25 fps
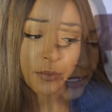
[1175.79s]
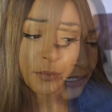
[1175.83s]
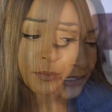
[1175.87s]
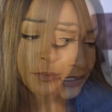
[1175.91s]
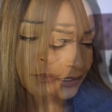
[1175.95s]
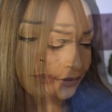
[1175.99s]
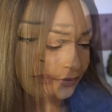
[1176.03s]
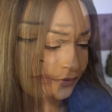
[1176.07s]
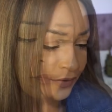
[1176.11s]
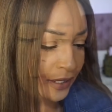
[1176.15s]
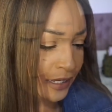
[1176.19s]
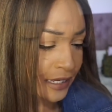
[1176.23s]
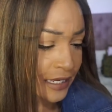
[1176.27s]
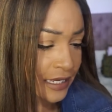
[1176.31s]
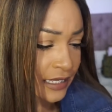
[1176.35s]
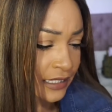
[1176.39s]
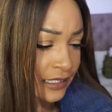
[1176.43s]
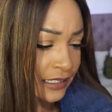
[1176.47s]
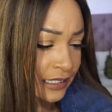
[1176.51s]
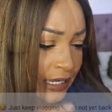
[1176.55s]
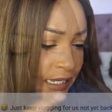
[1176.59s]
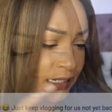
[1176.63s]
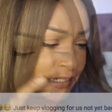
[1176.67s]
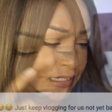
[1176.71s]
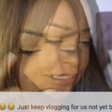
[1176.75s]
Yeah, Latifa A
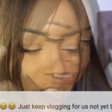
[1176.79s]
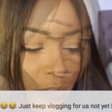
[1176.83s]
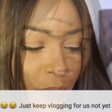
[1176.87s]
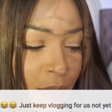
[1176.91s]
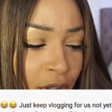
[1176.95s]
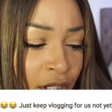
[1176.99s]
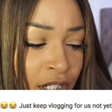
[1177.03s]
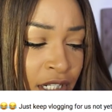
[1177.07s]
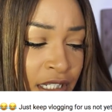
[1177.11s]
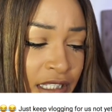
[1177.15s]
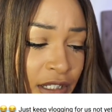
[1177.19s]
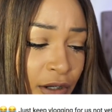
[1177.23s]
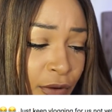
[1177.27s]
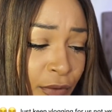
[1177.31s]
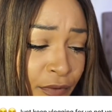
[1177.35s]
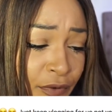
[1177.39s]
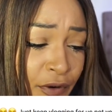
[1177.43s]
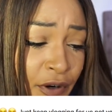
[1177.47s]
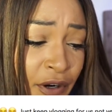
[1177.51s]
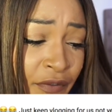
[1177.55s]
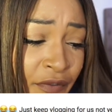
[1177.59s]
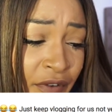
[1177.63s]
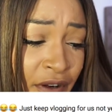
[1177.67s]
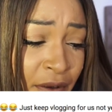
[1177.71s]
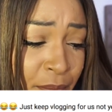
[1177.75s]
said, to be honest, I will
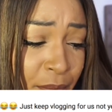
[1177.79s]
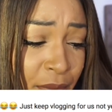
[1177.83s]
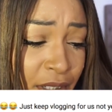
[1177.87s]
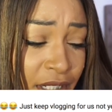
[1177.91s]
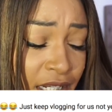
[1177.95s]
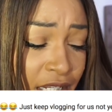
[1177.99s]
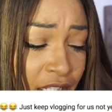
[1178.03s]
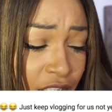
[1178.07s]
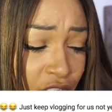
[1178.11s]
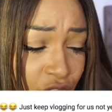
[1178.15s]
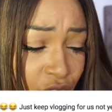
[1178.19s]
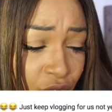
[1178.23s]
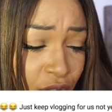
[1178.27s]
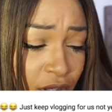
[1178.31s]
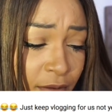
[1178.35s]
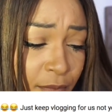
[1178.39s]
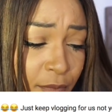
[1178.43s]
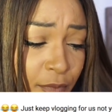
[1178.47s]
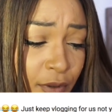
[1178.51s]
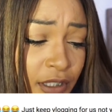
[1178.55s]
forever be Nigerian,